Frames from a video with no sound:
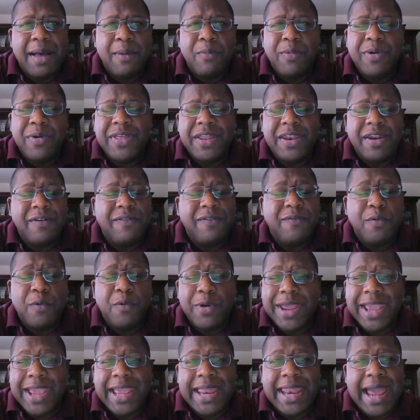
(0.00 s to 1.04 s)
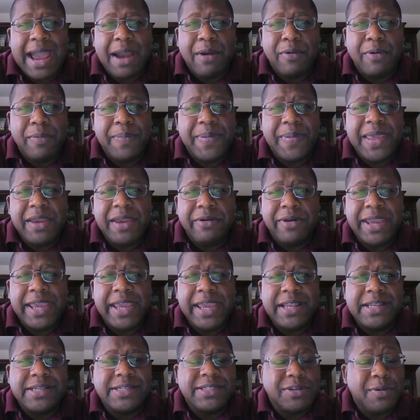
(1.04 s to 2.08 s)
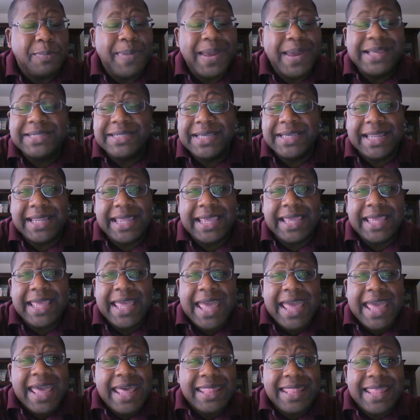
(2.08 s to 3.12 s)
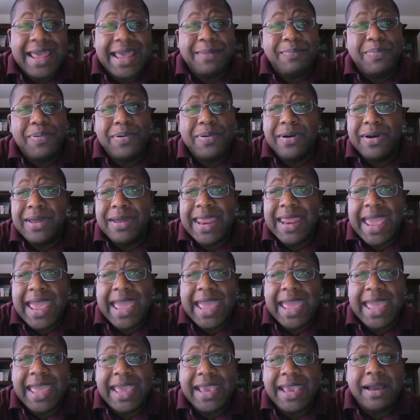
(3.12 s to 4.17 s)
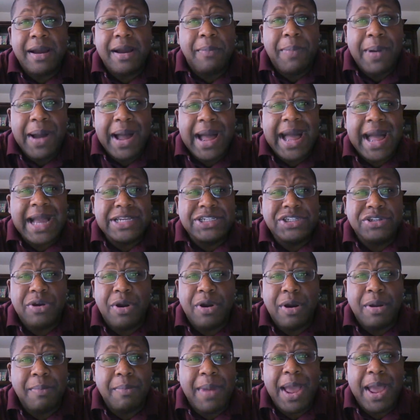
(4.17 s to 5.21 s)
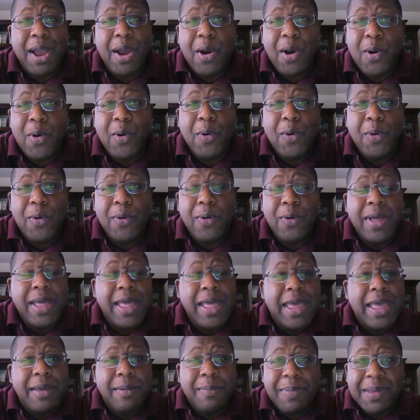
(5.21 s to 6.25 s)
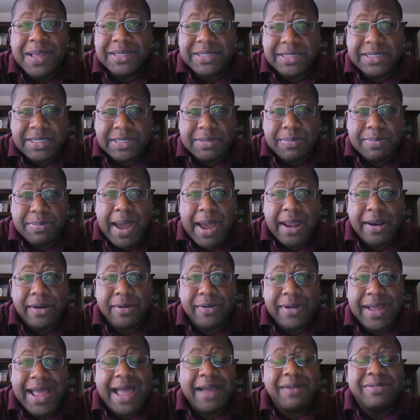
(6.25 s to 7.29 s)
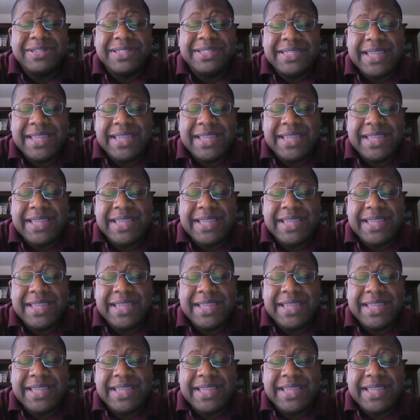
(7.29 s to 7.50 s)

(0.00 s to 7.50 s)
within a 48-hour period. So basically, that put a kibosh on my whole business model. I was